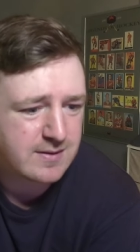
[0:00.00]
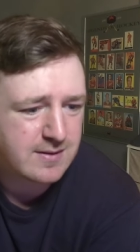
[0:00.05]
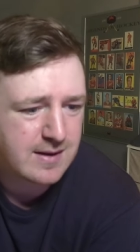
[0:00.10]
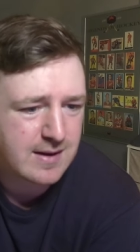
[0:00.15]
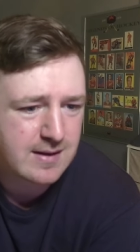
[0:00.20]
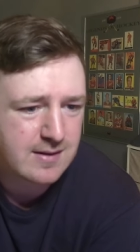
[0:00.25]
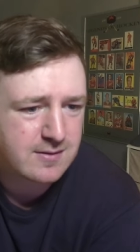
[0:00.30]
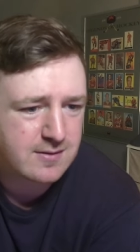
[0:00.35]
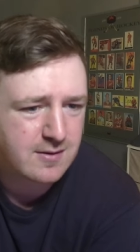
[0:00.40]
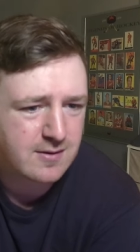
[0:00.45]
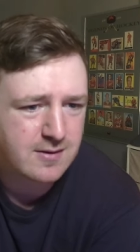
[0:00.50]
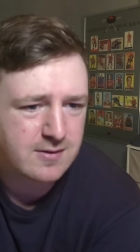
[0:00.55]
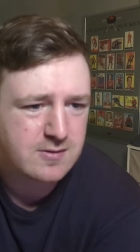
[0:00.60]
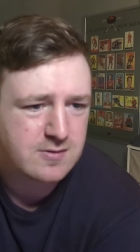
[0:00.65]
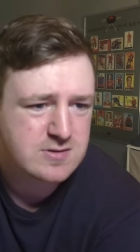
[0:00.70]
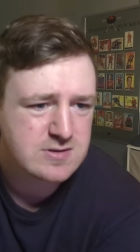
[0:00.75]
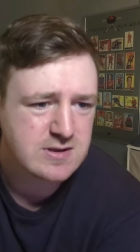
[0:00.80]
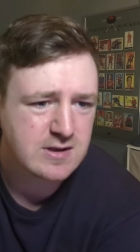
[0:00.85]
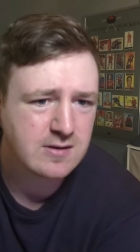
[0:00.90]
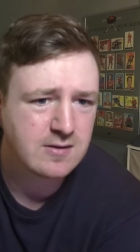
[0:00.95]
yeah, not a
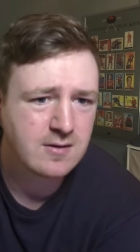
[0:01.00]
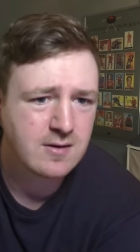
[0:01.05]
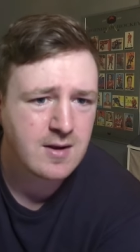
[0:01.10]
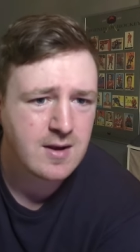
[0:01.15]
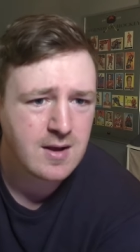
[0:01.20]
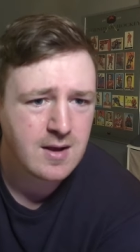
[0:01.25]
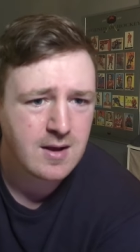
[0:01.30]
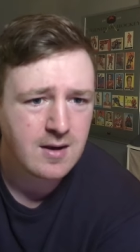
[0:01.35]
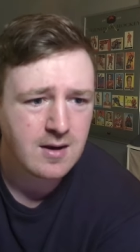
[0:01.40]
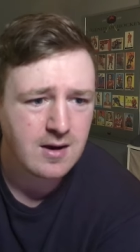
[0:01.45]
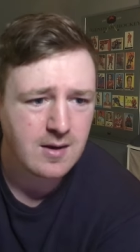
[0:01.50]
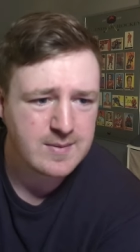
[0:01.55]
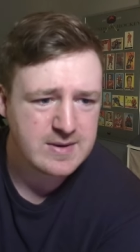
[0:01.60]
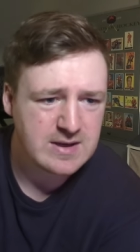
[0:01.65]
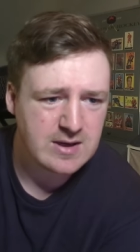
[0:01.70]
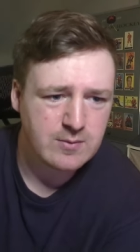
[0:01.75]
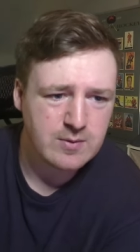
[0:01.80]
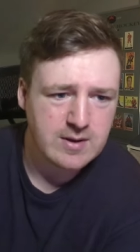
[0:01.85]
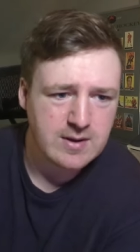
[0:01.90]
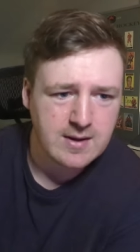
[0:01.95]
huge deal. I mean,
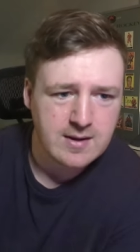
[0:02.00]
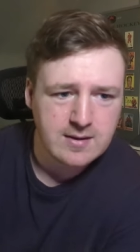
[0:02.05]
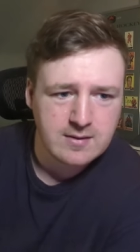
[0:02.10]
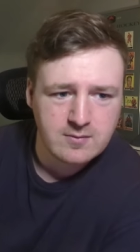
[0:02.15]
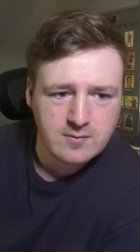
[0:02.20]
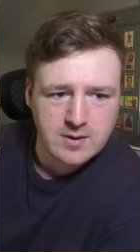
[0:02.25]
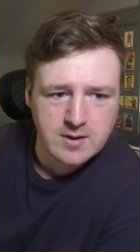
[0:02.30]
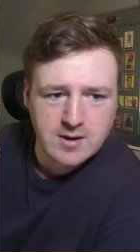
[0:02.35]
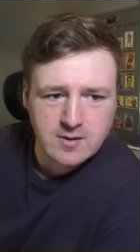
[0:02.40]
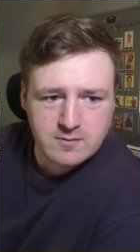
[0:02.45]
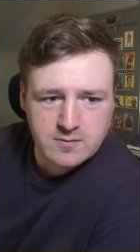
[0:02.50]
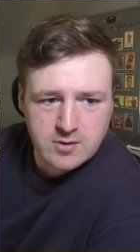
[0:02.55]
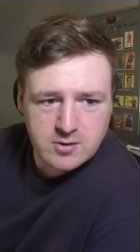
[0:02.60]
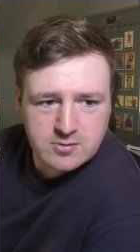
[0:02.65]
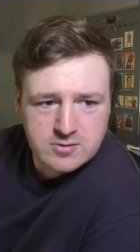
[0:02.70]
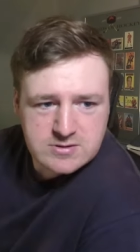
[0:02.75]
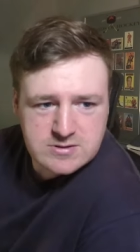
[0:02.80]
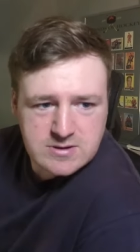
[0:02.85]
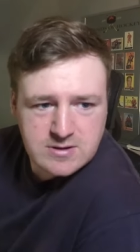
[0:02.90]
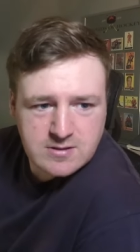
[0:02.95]
yeah, we got
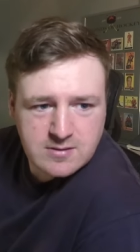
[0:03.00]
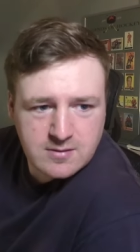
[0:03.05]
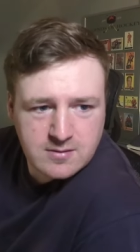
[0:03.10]
Rose